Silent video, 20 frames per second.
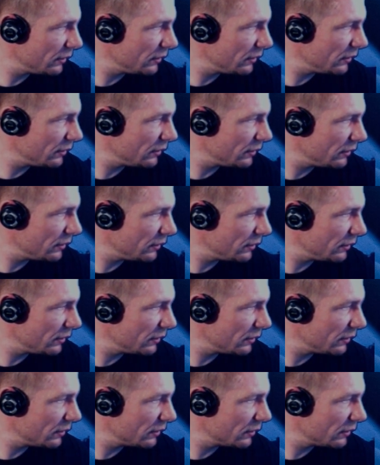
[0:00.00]
Wonder if it even
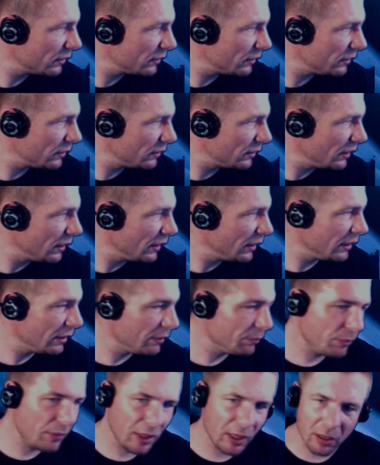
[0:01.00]
works. Let me see.
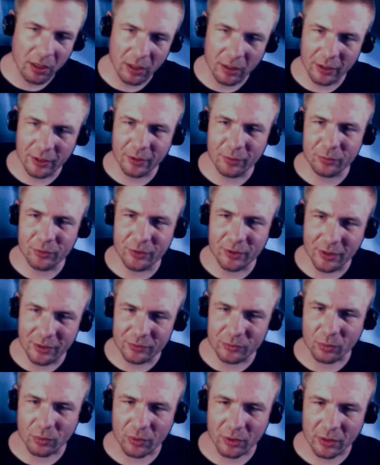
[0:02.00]
My audio does
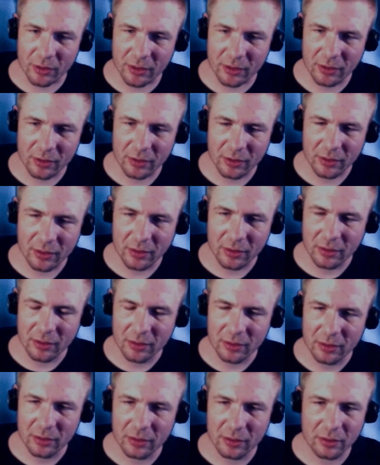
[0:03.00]
work. Wonder if it
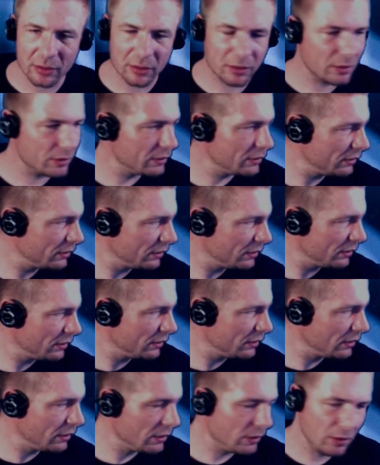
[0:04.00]
even works. Let me see.
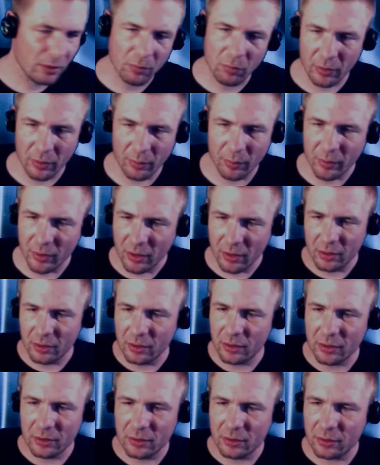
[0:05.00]
My audio
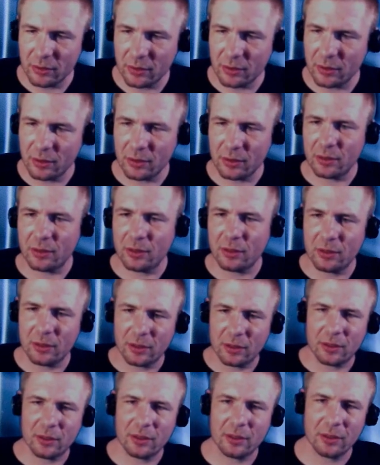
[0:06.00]
does work. Wonder
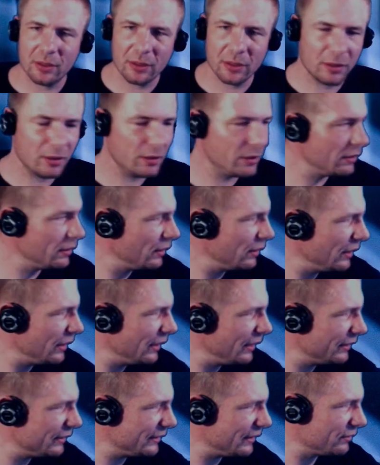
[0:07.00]
if it even works.
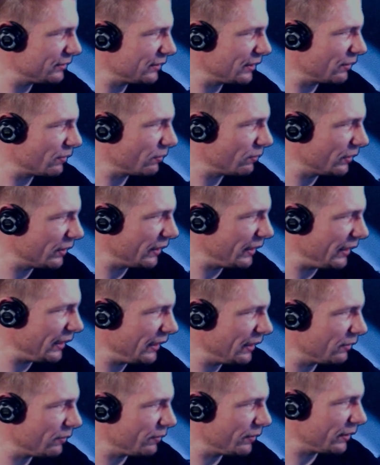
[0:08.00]
It sounds like really
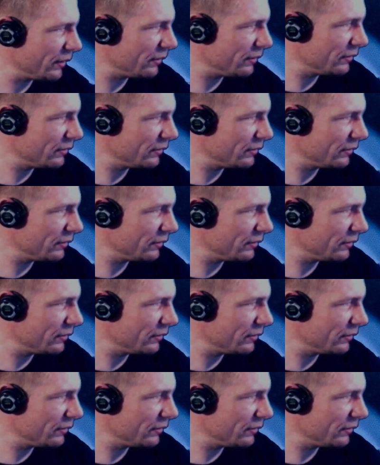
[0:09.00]
echoey.